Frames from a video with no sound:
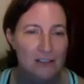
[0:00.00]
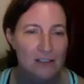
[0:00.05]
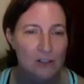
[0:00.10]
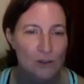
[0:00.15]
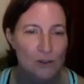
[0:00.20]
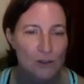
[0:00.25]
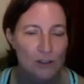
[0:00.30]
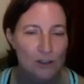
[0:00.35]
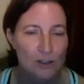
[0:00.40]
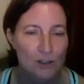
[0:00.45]

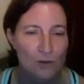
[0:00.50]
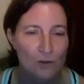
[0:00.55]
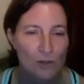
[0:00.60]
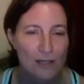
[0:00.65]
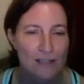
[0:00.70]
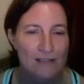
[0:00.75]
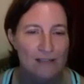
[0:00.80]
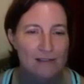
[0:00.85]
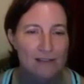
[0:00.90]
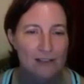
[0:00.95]
Student
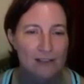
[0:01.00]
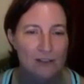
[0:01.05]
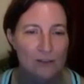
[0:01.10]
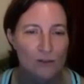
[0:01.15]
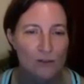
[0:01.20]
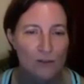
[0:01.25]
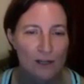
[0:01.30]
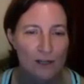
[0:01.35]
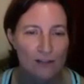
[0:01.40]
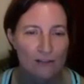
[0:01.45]
traced
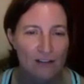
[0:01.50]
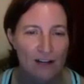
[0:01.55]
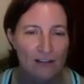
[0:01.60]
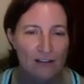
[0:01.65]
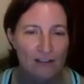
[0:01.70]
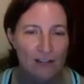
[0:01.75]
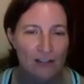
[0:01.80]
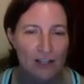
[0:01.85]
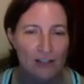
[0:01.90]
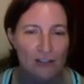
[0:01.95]
2 out of
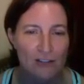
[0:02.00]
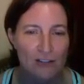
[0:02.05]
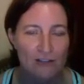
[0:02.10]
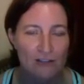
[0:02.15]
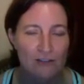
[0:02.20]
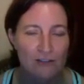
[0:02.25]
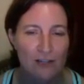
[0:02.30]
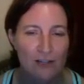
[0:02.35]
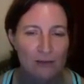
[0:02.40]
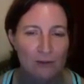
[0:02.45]
5 letters of
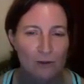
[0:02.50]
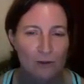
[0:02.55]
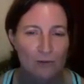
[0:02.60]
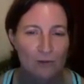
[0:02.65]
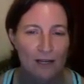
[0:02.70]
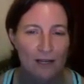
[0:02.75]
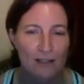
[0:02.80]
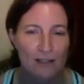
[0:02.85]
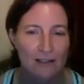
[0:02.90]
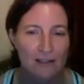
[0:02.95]
her name
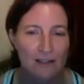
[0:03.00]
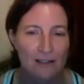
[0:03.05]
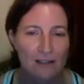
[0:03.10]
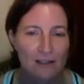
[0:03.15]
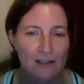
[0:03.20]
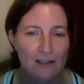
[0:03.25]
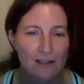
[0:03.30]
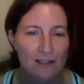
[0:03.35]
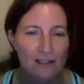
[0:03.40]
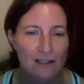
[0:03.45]
correctly
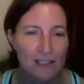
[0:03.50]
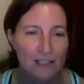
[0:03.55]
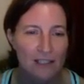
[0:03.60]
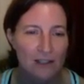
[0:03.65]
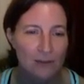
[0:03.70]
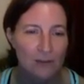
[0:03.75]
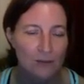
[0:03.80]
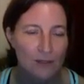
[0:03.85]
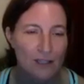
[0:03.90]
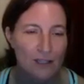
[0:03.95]
in
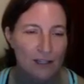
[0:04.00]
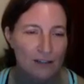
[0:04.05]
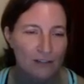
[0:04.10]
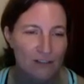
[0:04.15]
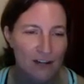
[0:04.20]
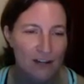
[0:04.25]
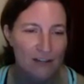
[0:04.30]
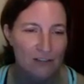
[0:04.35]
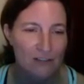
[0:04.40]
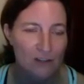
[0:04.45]
3 out of
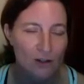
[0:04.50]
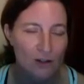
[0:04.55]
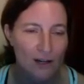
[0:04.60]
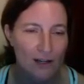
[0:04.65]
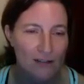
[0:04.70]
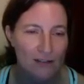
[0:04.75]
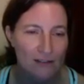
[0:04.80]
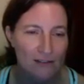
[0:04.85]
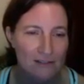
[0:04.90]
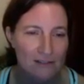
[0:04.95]
5
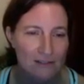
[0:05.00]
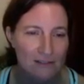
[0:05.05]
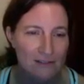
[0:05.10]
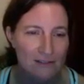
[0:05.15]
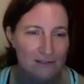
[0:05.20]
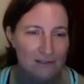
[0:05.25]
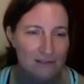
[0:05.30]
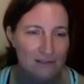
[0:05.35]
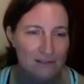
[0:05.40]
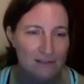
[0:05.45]
trials.
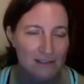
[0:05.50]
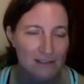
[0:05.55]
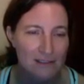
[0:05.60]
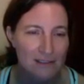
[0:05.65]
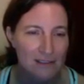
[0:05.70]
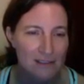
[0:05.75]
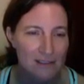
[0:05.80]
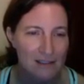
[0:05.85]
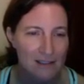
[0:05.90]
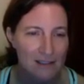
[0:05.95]

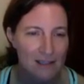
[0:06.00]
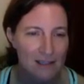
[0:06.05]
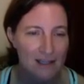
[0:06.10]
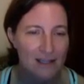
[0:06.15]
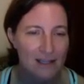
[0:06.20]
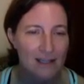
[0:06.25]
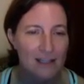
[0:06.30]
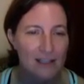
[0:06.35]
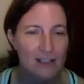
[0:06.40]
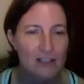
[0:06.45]

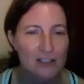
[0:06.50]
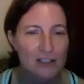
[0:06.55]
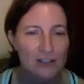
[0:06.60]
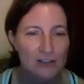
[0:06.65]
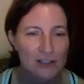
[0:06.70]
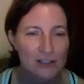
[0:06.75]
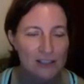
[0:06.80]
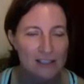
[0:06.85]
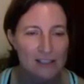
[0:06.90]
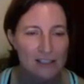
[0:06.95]
Again,
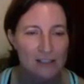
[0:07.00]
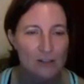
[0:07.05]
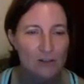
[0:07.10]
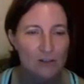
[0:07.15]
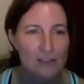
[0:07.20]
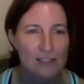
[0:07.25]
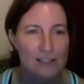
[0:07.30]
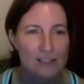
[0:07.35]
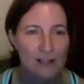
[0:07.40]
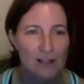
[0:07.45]
clearly the
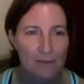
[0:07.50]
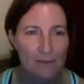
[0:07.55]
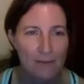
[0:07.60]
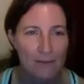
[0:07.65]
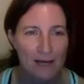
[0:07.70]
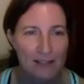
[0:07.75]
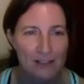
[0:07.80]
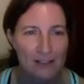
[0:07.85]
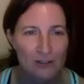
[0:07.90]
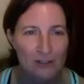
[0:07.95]
student has not
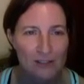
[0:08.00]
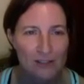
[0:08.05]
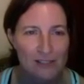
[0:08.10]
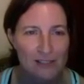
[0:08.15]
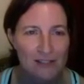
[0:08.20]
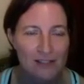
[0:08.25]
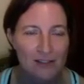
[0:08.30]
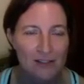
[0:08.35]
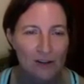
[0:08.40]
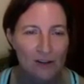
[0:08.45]
mastered the
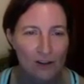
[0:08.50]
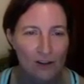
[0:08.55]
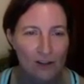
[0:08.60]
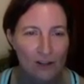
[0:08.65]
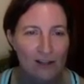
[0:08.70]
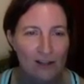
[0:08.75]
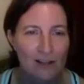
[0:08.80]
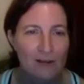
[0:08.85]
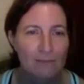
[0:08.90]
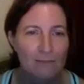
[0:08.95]
skill,
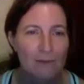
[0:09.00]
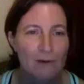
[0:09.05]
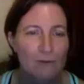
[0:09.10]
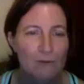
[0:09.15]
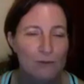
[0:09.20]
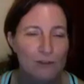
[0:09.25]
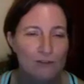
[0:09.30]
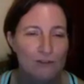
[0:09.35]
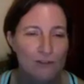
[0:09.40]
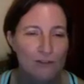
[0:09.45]
but
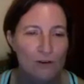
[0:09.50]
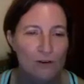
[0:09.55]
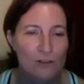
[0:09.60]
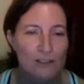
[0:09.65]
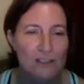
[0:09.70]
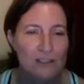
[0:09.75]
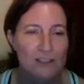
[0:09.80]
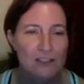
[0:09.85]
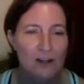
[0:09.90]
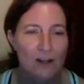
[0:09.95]
we
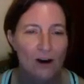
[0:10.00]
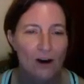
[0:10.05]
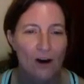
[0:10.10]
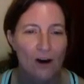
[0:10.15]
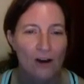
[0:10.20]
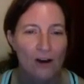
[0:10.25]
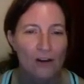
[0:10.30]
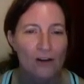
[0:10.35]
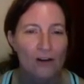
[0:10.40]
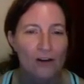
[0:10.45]
focused
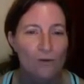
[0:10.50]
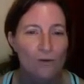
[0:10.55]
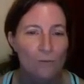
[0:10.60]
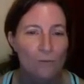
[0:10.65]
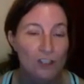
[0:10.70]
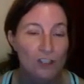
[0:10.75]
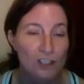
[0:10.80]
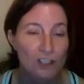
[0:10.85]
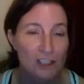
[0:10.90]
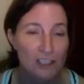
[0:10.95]
on
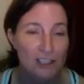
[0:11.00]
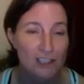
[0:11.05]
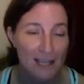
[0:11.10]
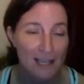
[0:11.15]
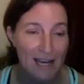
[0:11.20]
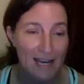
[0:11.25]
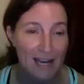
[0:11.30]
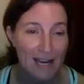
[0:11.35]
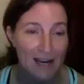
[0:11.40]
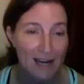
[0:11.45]
what she
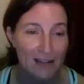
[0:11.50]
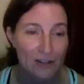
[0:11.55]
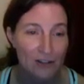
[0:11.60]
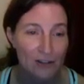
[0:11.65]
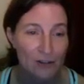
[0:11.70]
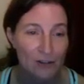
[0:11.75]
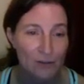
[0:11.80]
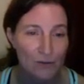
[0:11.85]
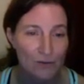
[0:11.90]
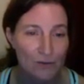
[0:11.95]
can
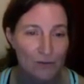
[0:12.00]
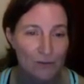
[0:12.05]
do.